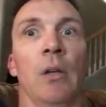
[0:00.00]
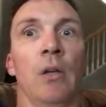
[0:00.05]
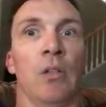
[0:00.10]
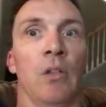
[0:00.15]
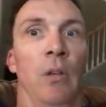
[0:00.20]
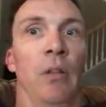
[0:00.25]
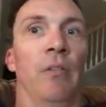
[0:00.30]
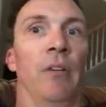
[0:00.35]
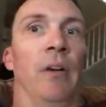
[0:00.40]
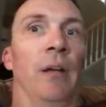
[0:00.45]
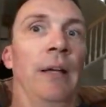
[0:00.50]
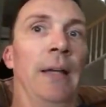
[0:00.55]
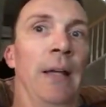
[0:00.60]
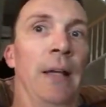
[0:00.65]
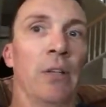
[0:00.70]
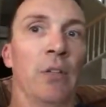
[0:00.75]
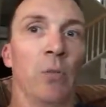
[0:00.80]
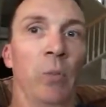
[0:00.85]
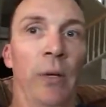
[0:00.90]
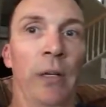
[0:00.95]
So the very
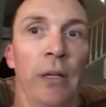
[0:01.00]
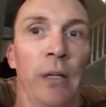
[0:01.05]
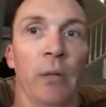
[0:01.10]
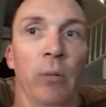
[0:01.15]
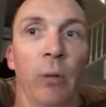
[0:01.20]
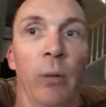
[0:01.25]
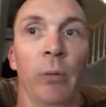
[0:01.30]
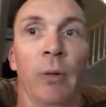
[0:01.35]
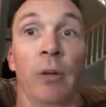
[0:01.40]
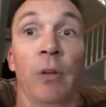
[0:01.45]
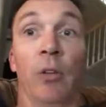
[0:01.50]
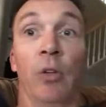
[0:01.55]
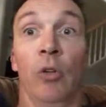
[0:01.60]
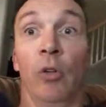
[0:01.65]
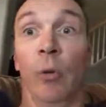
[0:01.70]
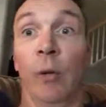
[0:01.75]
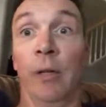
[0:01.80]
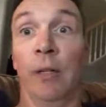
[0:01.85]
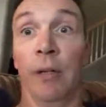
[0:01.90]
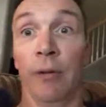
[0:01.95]
next week, we would either
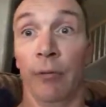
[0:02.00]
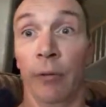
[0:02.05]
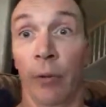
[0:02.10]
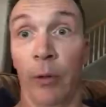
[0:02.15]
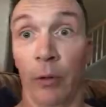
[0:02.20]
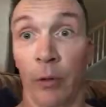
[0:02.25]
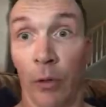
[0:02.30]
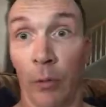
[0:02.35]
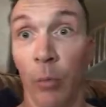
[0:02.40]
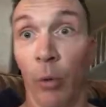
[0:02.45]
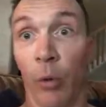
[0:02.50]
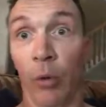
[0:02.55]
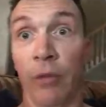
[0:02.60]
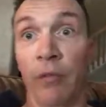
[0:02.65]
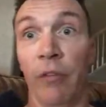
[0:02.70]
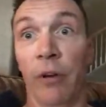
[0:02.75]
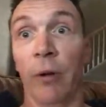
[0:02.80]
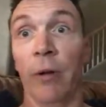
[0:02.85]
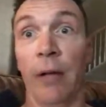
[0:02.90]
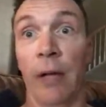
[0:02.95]
do a different good
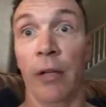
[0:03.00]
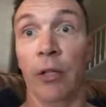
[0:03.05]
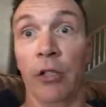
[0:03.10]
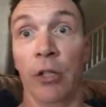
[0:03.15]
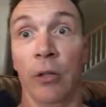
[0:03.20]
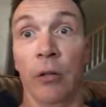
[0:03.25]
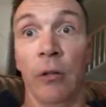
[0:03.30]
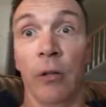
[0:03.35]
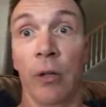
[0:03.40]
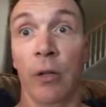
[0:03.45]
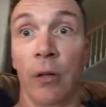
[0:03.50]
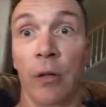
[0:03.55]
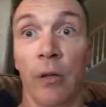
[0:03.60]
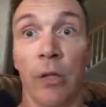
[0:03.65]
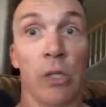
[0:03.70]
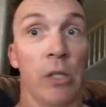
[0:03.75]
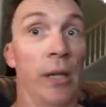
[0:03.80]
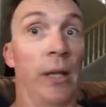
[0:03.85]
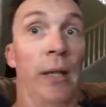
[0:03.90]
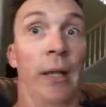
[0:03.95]
morning variation,
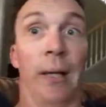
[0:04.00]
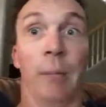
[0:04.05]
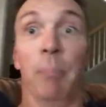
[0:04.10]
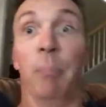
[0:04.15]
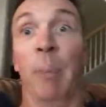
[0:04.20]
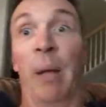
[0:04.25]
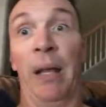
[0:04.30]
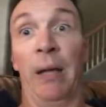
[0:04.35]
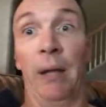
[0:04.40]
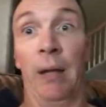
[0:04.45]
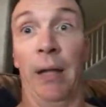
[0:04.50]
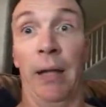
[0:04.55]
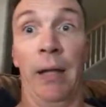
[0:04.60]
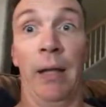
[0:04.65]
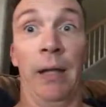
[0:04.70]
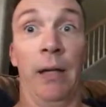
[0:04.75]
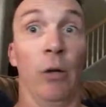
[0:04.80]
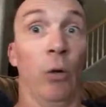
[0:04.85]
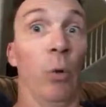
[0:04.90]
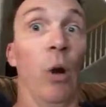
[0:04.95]
say like bent
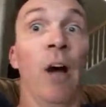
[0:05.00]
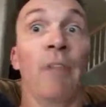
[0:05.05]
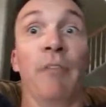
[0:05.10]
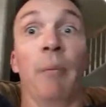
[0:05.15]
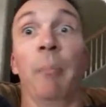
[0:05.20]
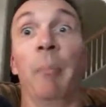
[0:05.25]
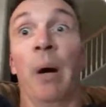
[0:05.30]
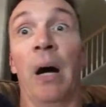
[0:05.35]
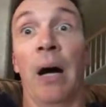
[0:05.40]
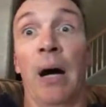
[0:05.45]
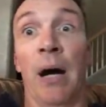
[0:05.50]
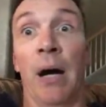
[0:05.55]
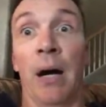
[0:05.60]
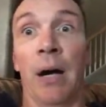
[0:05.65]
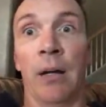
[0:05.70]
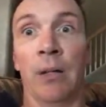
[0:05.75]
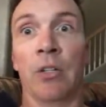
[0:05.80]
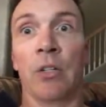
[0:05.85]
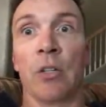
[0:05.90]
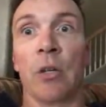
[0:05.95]
leg or off a
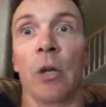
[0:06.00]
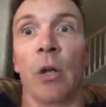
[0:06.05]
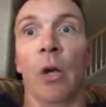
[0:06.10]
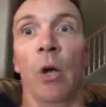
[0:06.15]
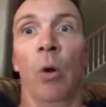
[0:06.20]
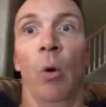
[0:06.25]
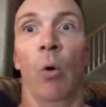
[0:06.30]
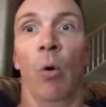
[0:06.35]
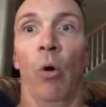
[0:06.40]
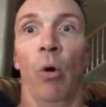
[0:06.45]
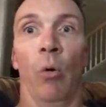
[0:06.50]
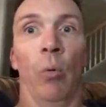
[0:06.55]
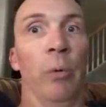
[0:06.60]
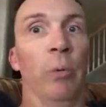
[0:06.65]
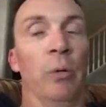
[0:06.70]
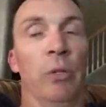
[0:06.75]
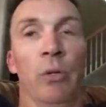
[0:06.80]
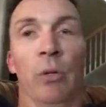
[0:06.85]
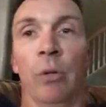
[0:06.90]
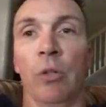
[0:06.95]
box, or we
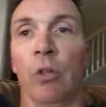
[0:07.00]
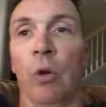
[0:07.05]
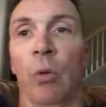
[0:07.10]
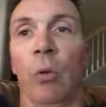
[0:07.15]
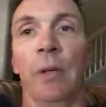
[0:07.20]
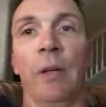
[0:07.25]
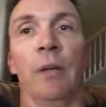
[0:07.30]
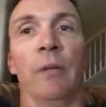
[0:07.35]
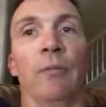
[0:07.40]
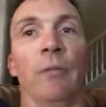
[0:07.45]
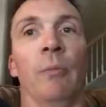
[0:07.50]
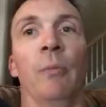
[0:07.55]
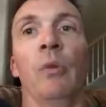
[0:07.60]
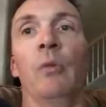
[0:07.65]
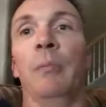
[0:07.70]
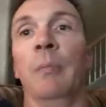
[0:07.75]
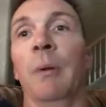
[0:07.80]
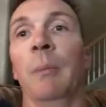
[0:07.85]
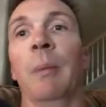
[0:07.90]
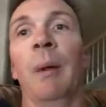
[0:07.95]
would do a totally different
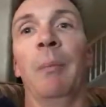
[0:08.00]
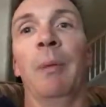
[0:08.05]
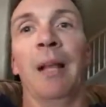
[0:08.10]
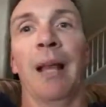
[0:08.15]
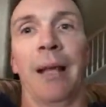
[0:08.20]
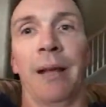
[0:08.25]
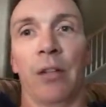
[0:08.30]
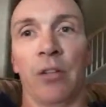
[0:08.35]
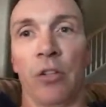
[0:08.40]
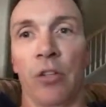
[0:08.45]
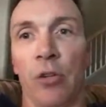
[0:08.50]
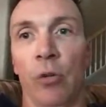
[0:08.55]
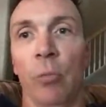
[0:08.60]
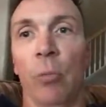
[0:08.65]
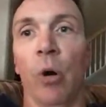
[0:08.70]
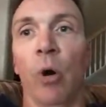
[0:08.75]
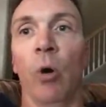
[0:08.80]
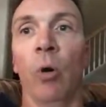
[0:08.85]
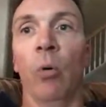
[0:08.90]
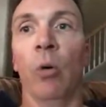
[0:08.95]
movement, maybe like a
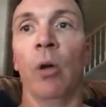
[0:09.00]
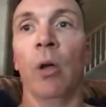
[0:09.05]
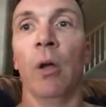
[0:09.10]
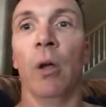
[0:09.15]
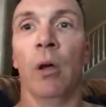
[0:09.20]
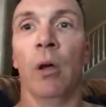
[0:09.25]
sumo